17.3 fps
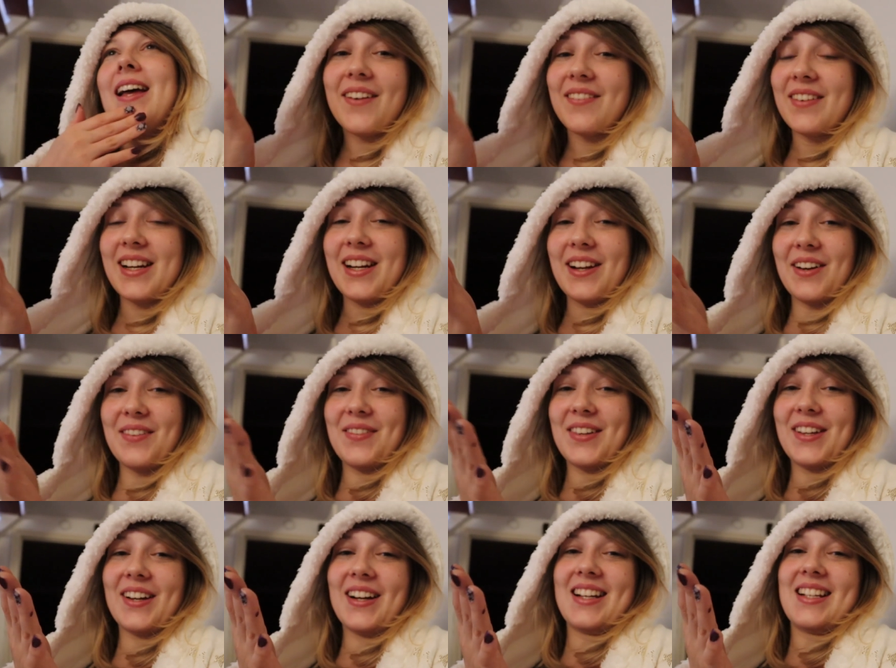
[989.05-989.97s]
I really
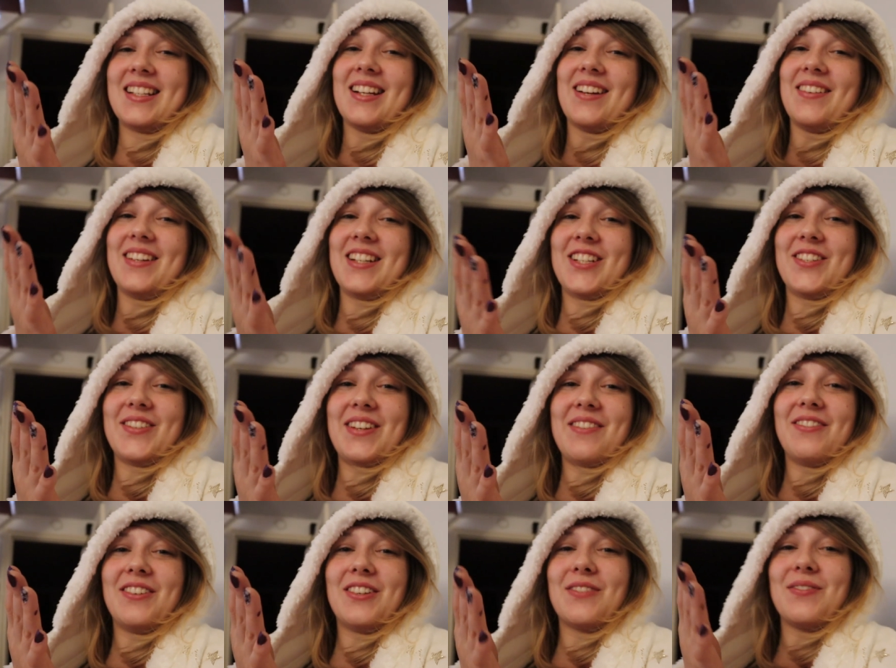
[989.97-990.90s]
hope you guys are
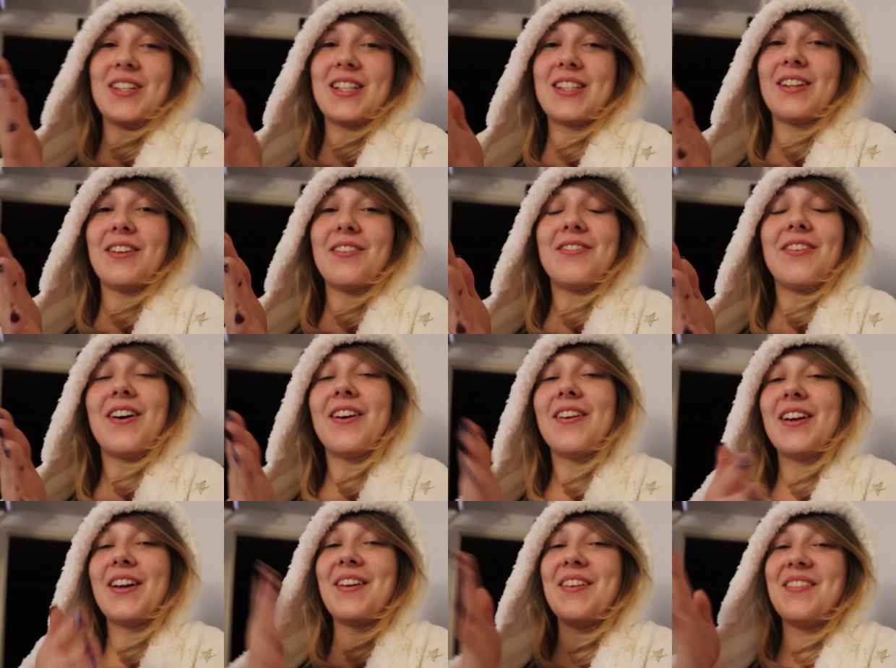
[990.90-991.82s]
enjoying vlogmas so
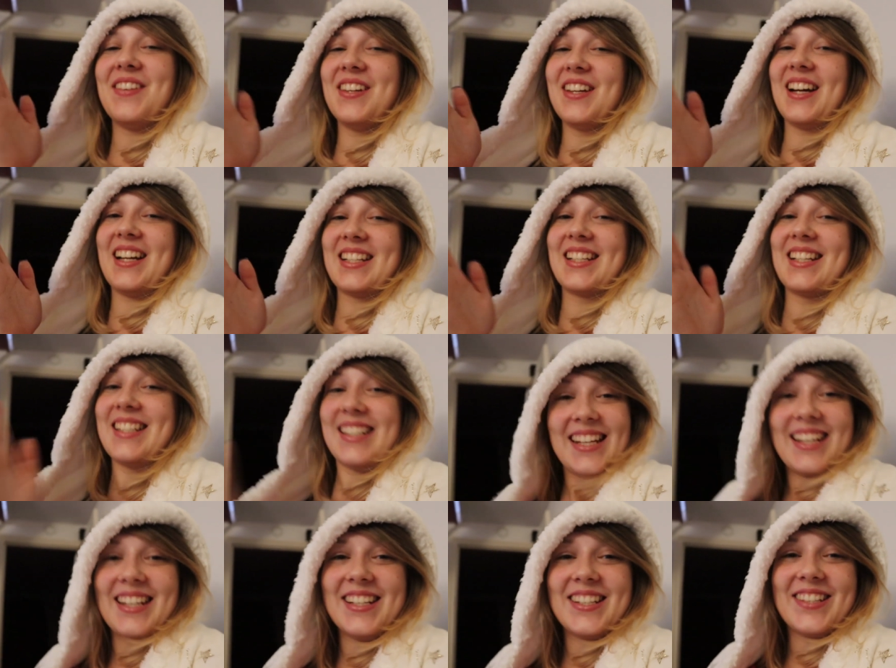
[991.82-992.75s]
far and I hope you guys
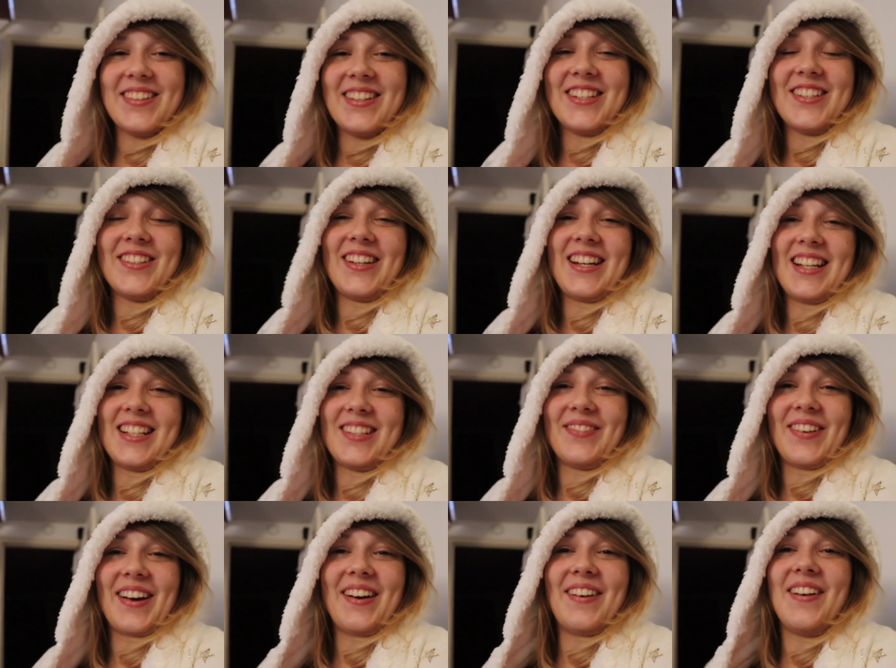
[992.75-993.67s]
continue to enjoy it
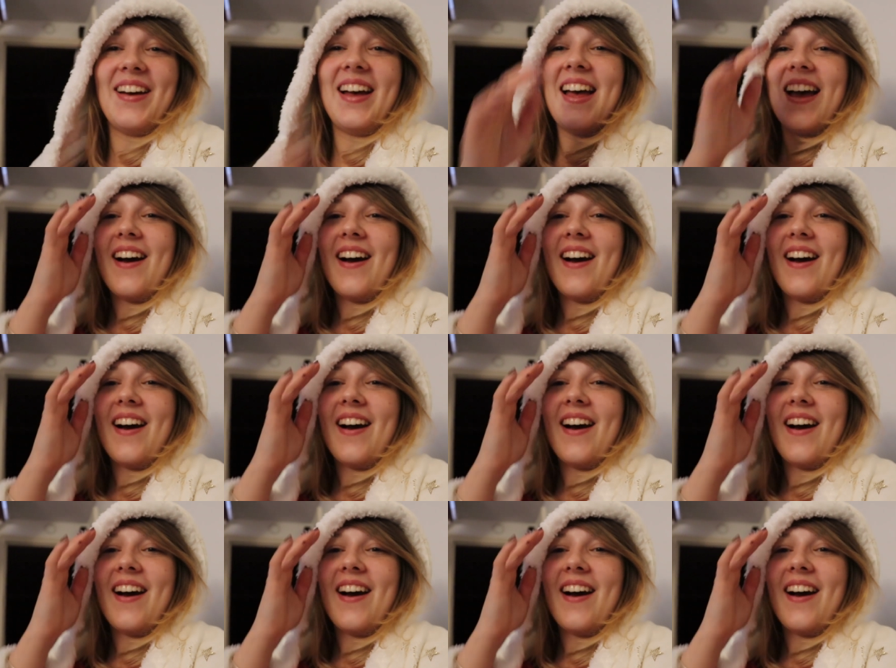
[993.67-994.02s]
as well